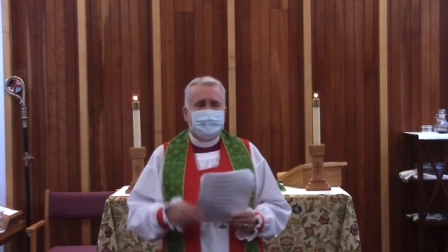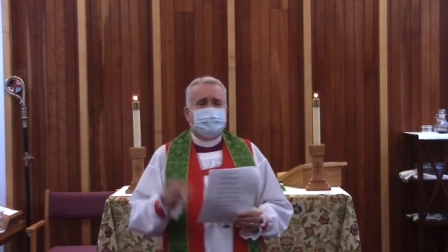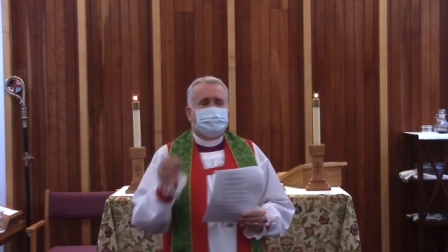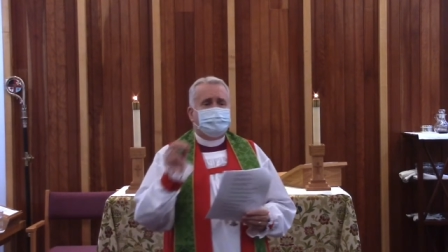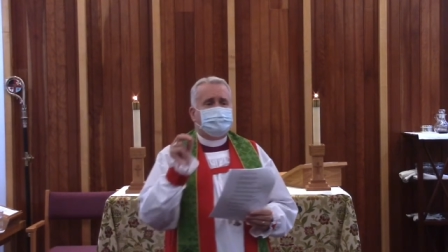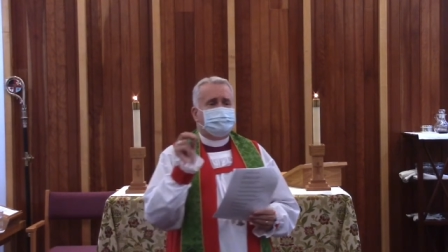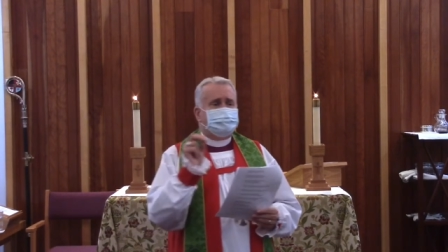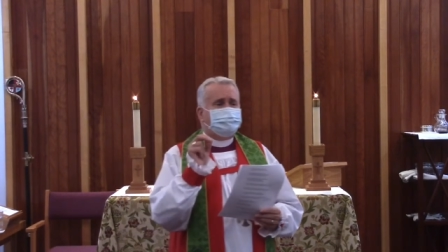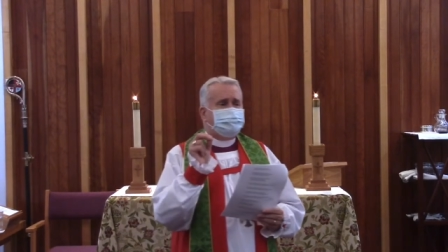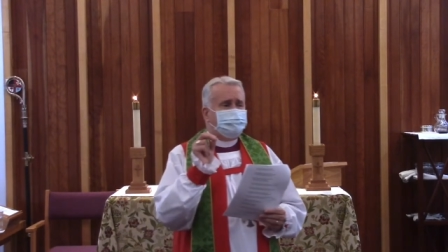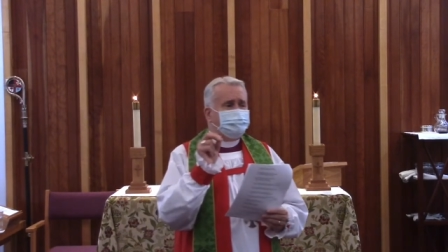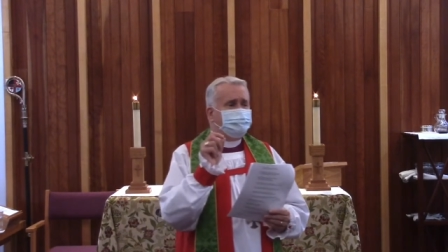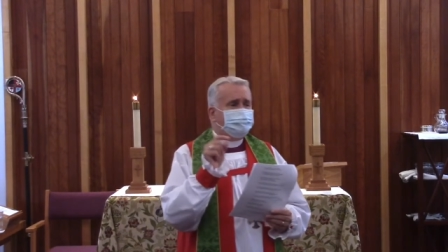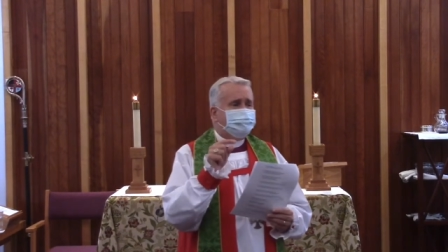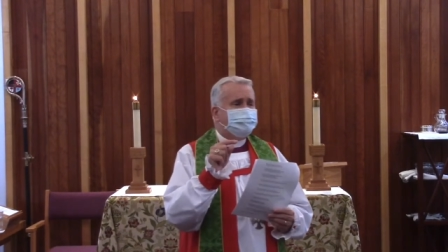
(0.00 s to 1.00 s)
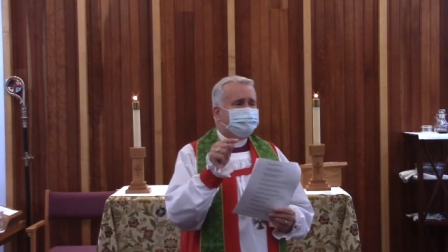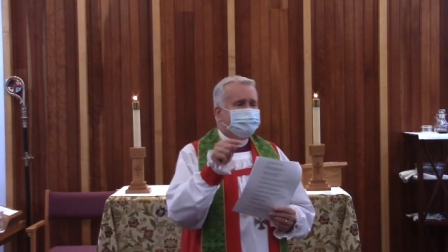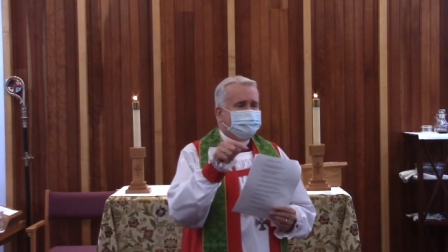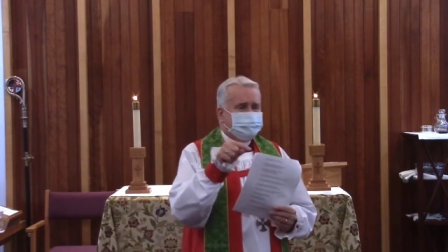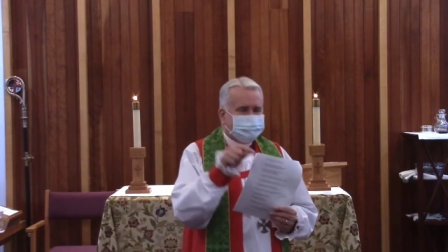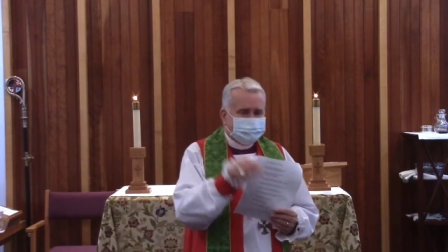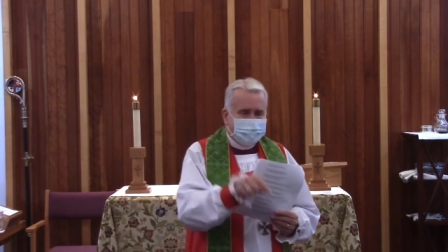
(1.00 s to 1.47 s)
which is He sees
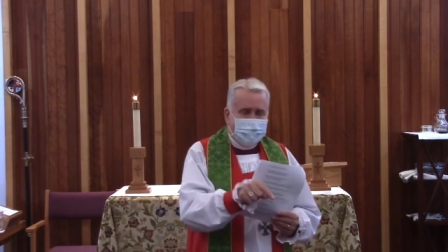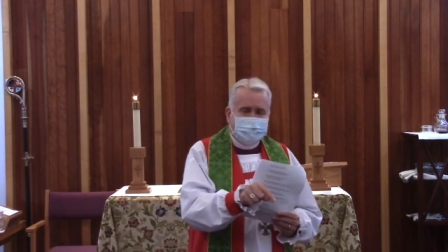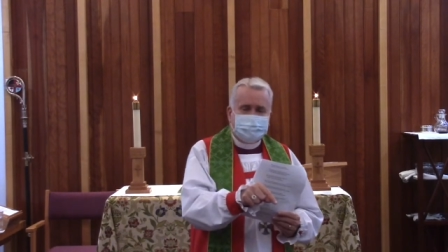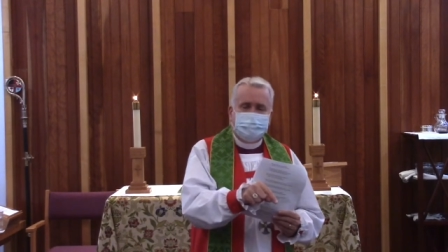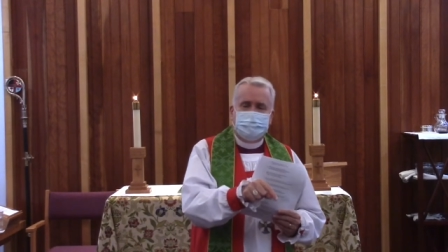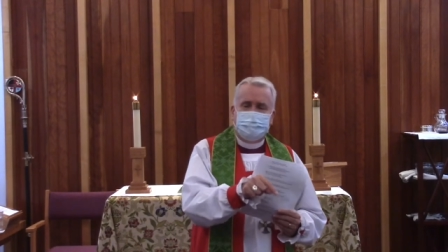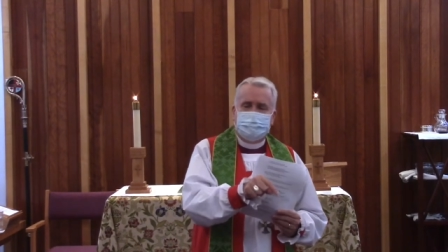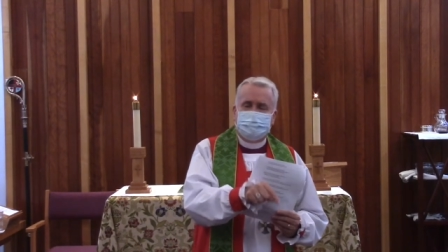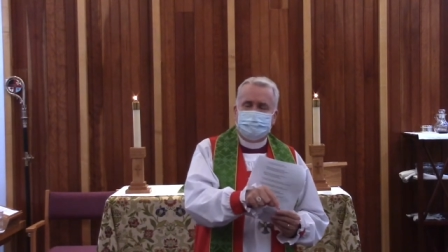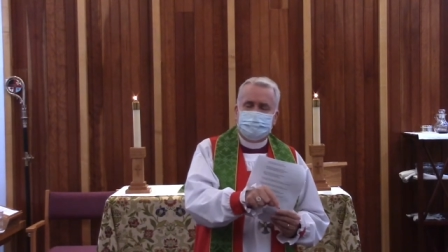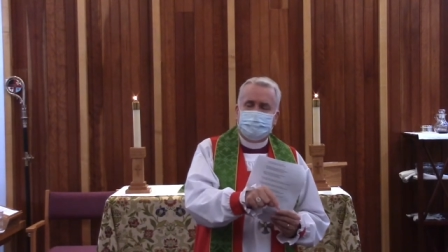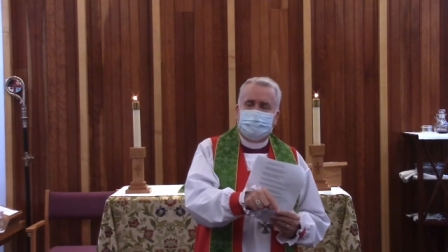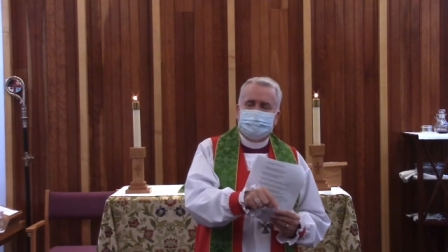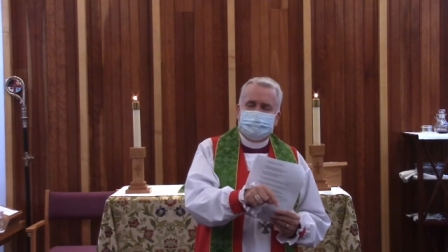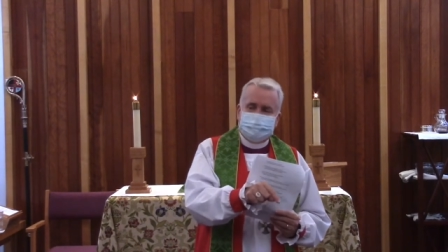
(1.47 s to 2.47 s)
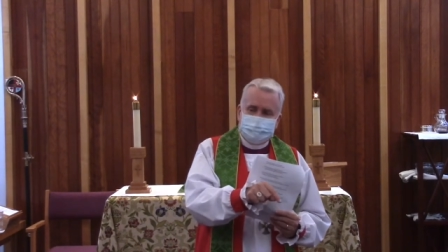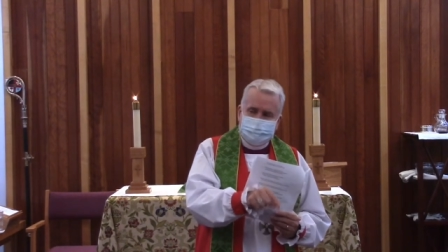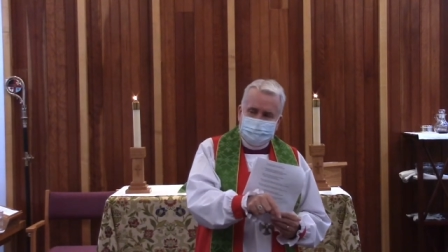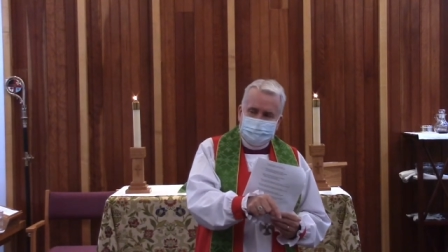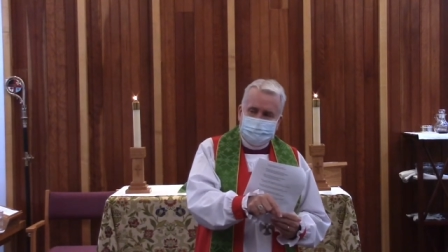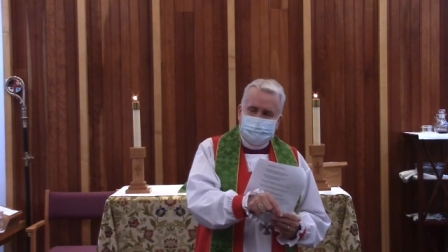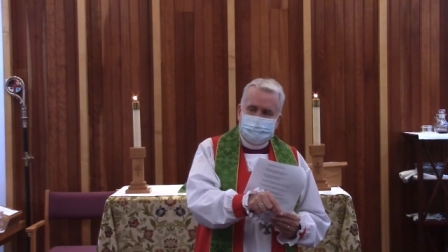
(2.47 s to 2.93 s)
exactly what He's trying to
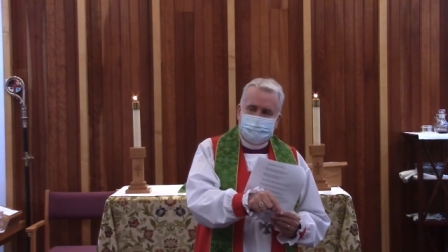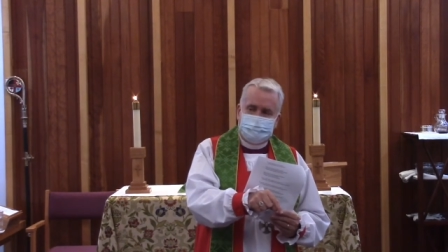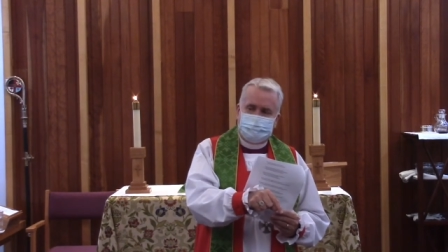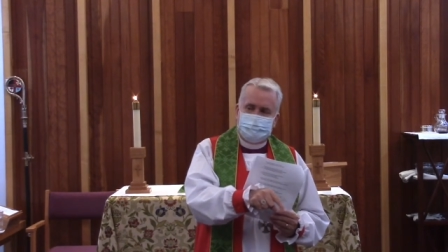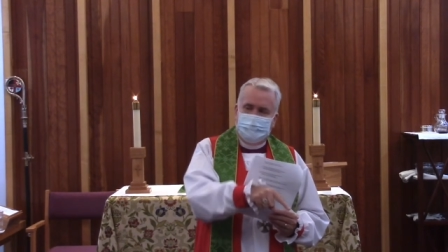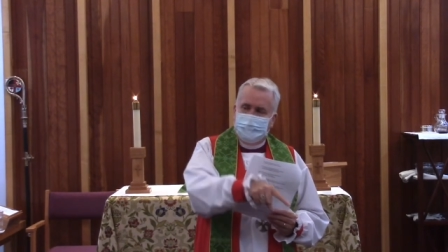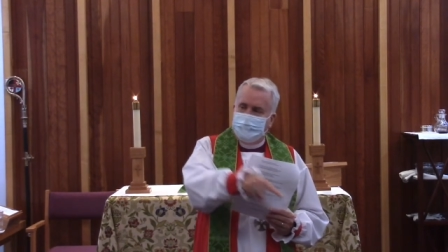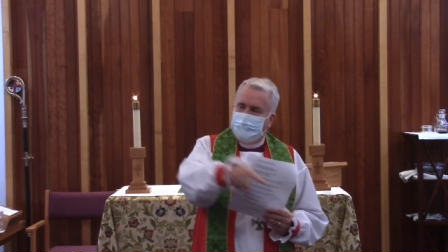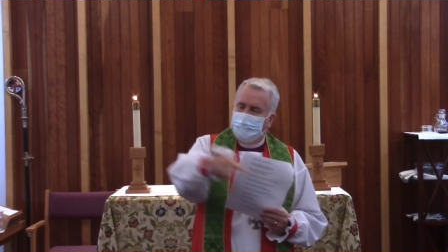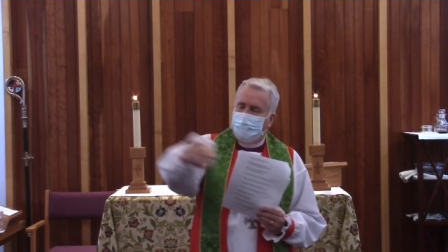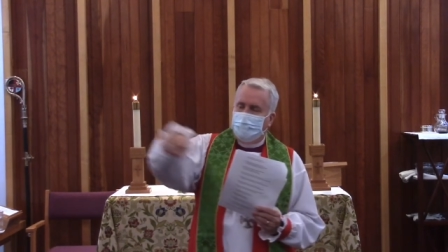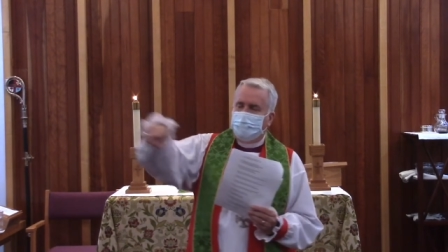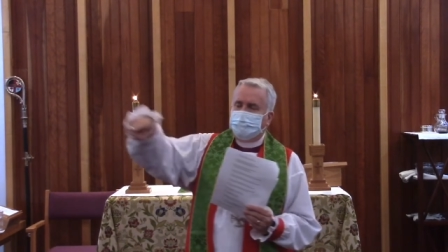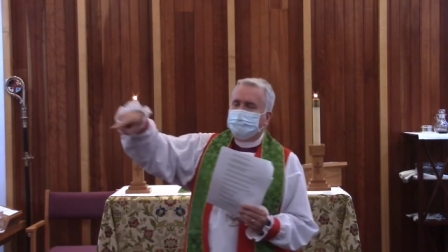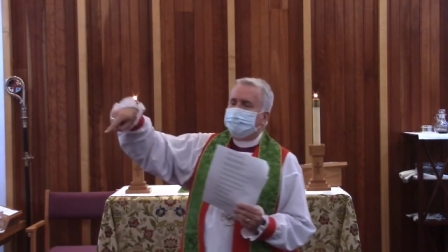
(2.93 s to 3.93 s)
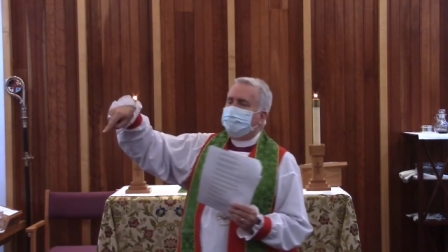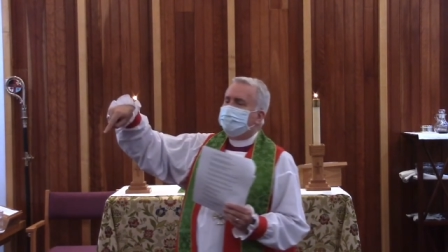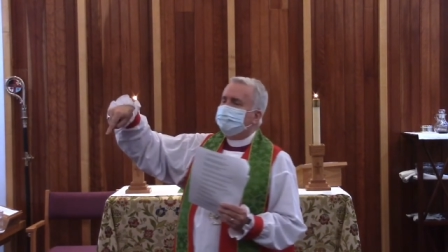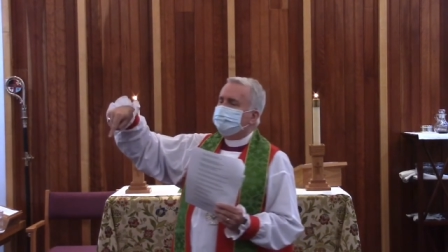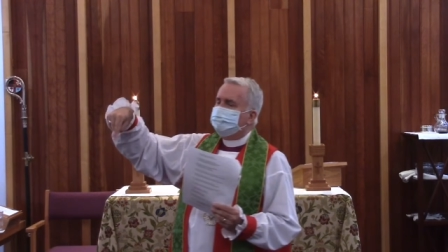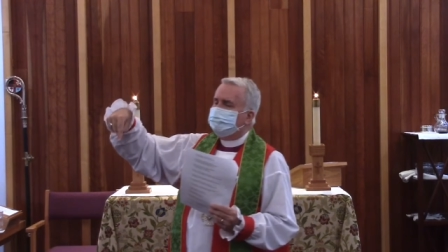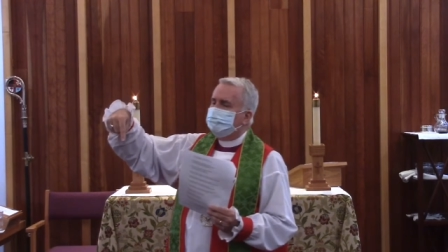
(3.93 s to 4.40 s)
teach all of
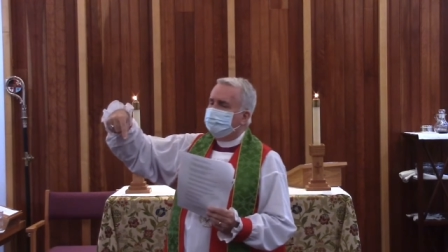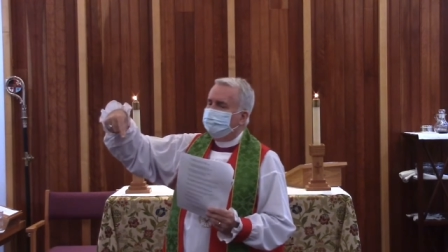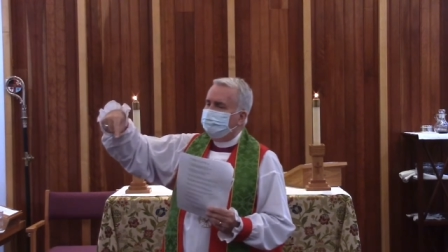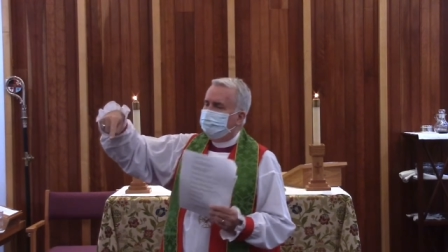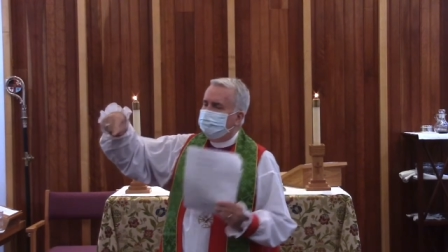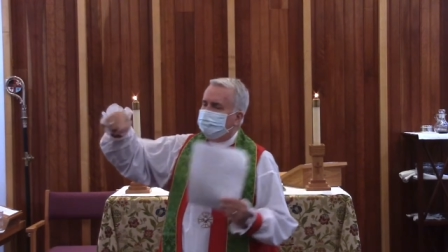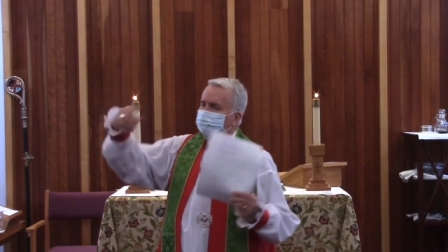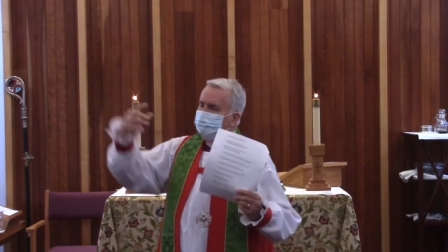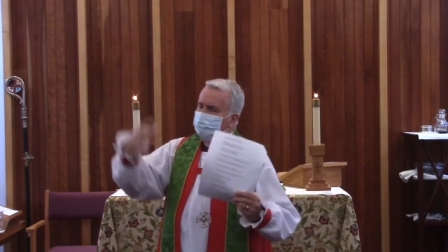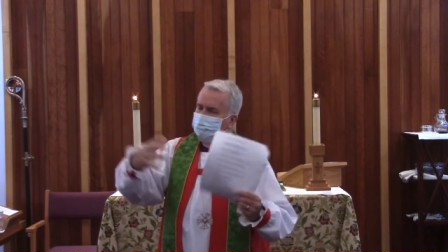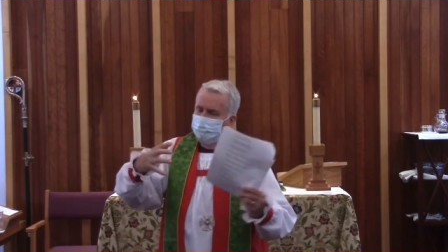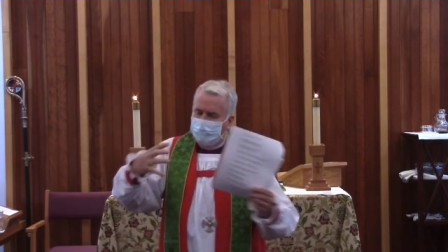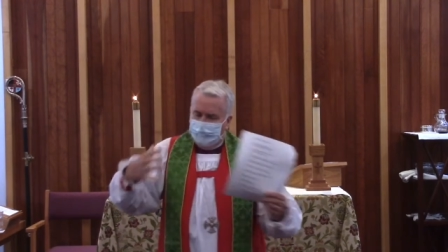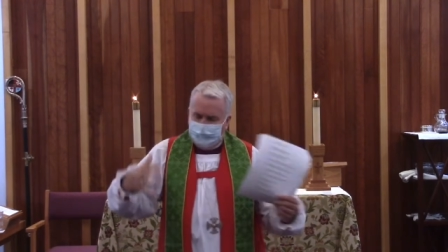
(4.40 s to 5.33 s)
those who are available